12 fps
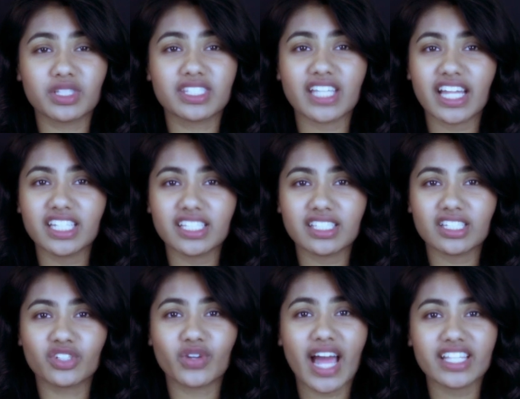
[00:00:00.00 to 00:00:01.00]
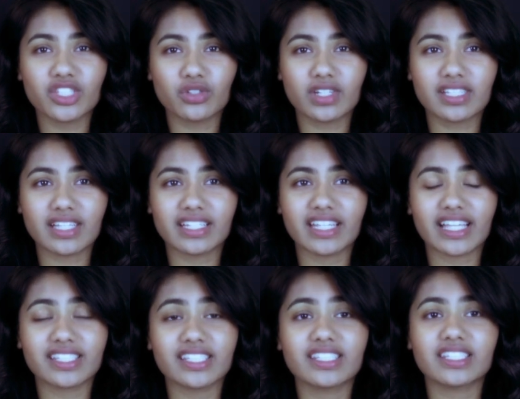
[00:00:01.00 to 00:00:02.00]
scientists and grad students at
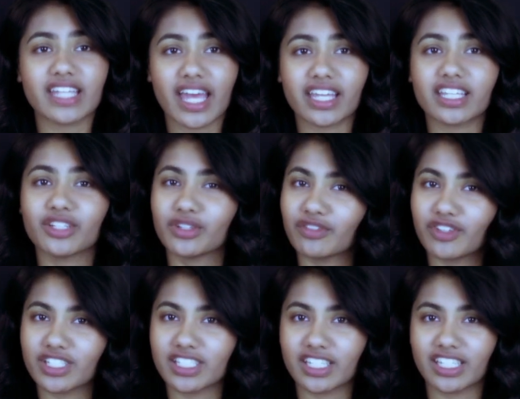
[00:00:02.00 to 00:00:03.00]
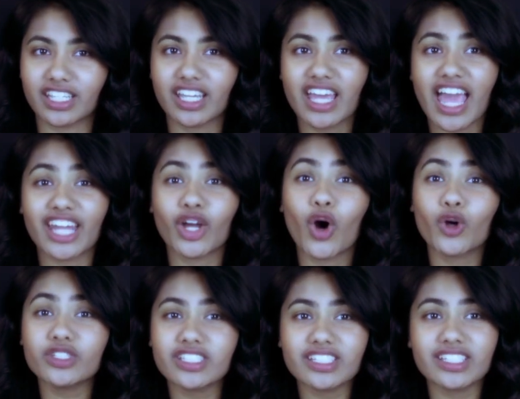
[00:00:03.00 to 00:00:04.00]
Texas Tech University and
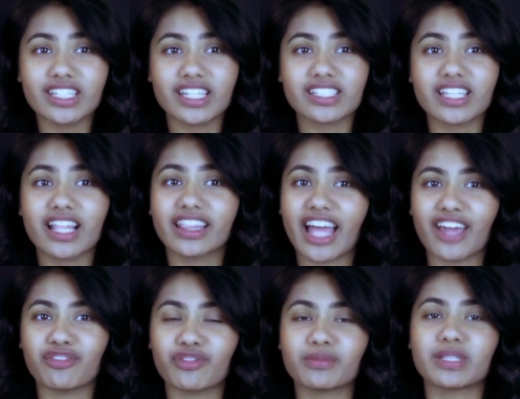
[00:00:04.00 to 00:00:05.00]
hosting this live from